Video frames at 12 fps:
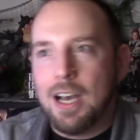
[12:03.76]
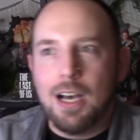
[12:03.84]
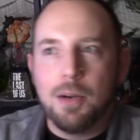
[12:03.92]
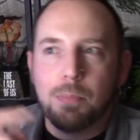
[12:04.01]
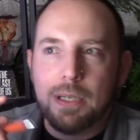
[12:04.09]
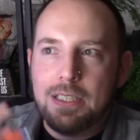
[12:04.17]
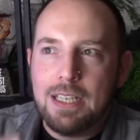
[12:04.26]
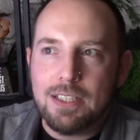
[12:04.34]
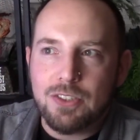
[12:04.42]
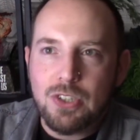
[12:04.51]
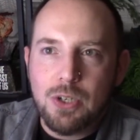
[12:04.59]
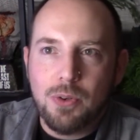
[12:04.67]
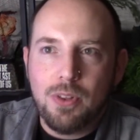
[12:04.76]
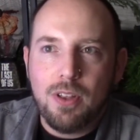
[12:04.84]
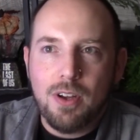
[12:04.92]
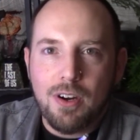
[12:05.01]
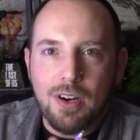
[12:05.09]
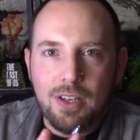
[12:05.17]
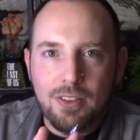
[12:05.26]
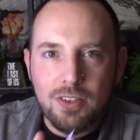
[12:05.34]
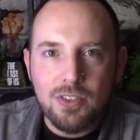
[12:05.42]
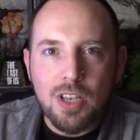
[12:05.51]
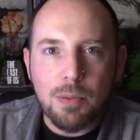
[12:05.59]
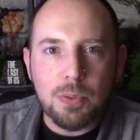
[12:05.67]
But yeah, so, all right,
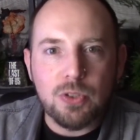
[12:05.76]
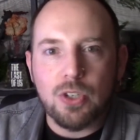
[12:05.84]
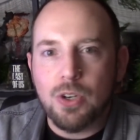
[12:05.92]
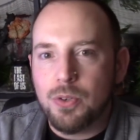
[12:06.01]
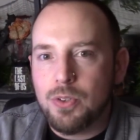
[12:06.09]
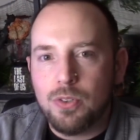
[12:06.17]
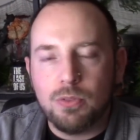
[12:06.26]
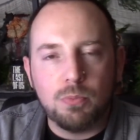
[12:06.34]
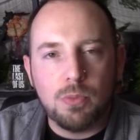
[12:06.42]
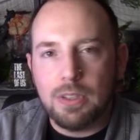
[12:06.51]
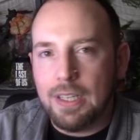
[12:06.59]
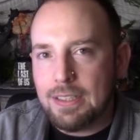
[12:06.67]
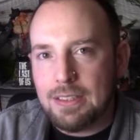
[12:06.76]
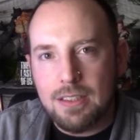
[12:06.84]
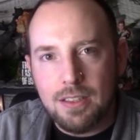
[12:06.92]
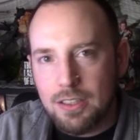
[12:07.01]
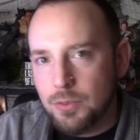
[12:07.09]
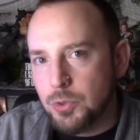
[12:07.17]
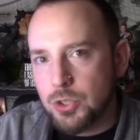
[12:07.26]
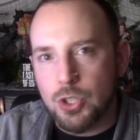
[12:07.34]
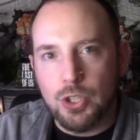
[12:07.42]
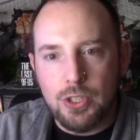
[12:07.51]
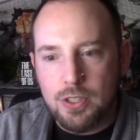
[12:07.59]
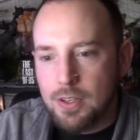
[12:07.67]
this episode, liked it. It was
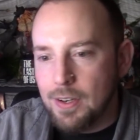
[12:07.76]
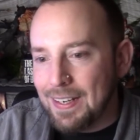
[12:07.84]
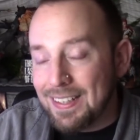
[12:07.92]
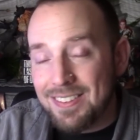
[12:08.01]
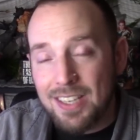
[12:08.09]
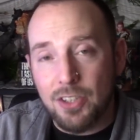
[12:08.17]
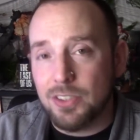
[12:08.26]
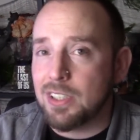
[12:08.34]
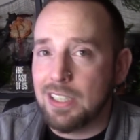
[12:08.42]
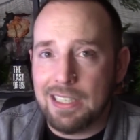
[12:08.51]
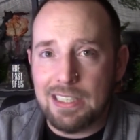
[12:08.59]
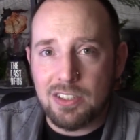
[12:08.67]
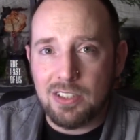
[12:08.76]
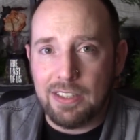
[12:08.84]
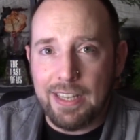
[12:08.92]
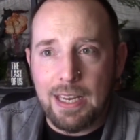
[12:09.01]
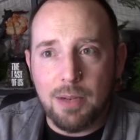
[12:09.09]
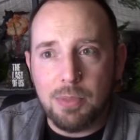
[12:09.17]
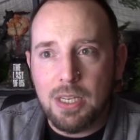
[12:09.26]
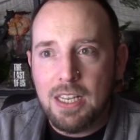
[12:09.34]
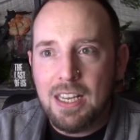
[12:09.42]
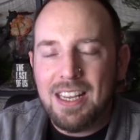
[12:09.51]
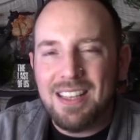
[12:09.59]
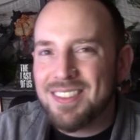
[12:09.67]
good. I could tell it's going to get slammed.
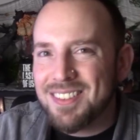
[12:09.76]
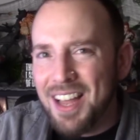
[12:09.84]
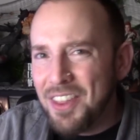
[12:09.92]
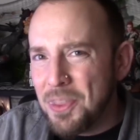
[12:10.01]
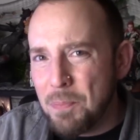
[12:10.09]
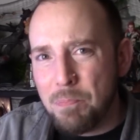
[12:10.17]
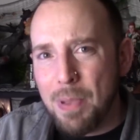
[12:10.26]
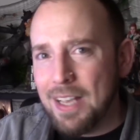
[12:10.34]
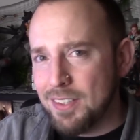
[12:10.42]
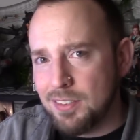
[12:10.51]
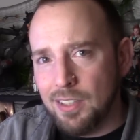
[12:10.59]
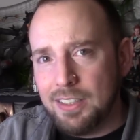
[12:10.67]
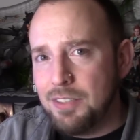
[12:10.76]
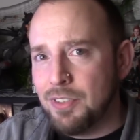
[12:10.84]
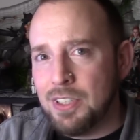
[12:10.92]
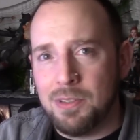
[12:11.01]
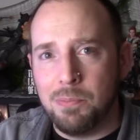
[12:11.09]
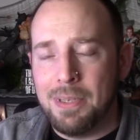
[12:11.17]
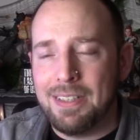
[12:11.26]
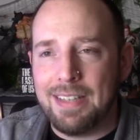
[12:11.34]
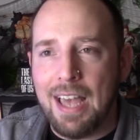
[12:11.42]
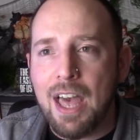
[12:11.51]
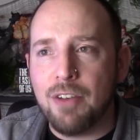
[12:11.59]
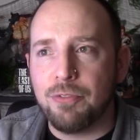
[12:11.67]
It's not the best. I'll even admit
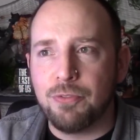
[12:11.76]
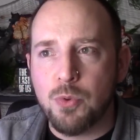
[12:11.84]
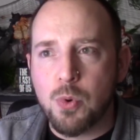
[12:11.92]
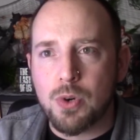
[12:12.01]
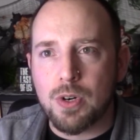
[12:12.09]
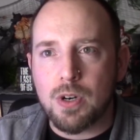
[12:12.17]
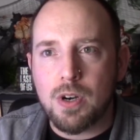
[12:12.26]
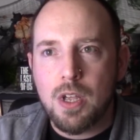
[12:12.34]
that. For